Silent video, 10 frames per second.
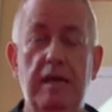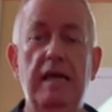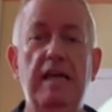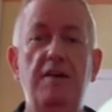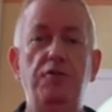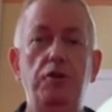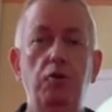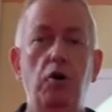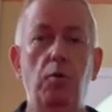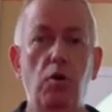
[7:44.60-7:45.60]
If you know
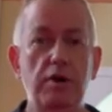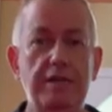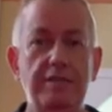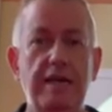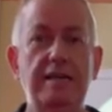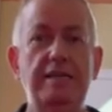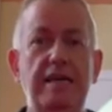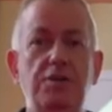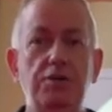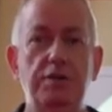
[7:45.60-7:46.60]
a warning sign, a
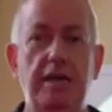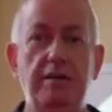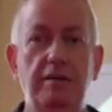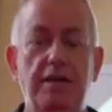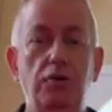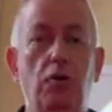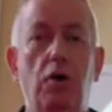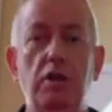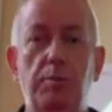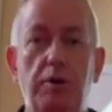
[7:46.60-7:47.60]
danger sign, and you know
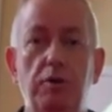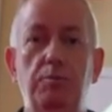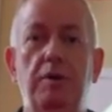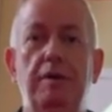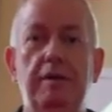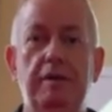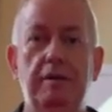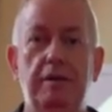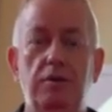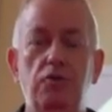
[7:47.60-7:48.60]
all about them,
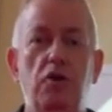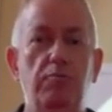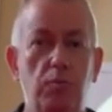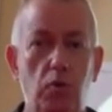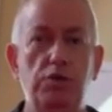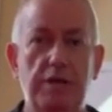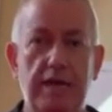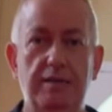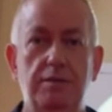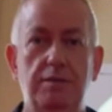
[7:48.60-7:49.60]
you have more
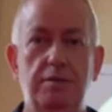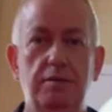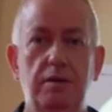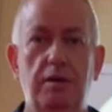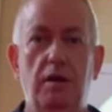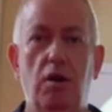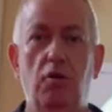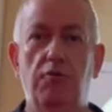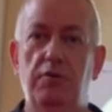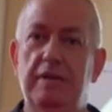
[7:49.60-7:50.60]
chance
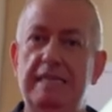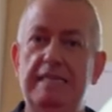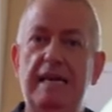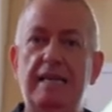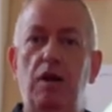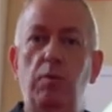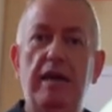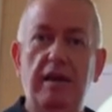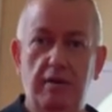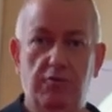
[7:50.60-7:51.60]
of getting
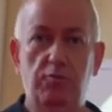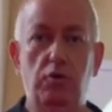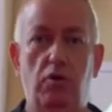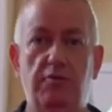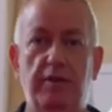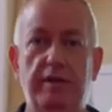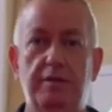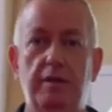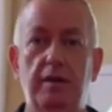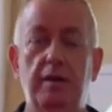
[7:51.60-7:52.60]
away from conflict
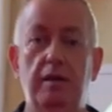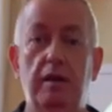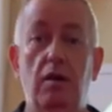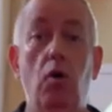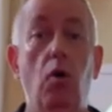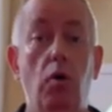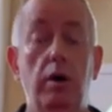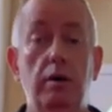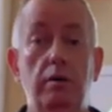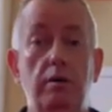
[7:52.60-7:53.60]

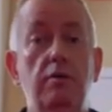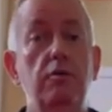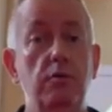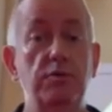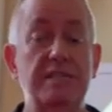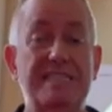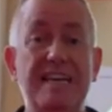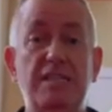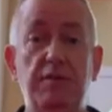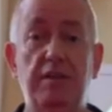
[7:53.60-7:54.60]
or from
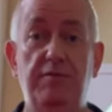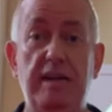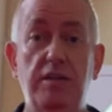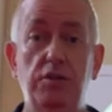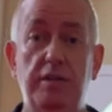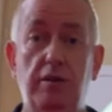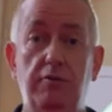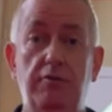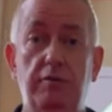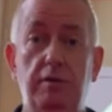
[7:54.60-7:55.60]
successfully defending yourself
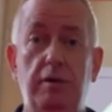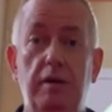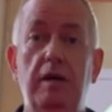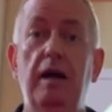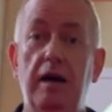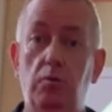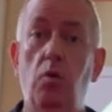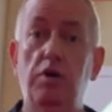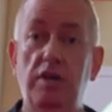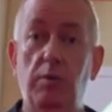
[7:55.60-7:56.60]
and
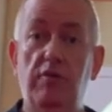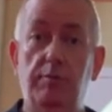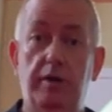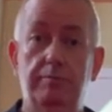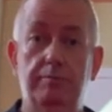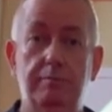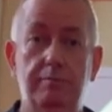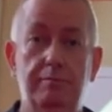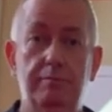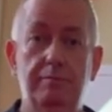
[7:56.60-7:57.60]
walking away from it.
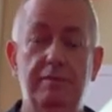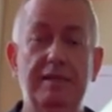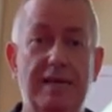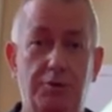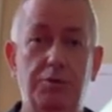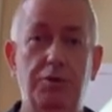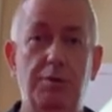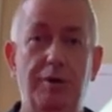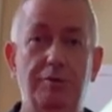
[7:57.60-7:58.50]
And that's what it's all about.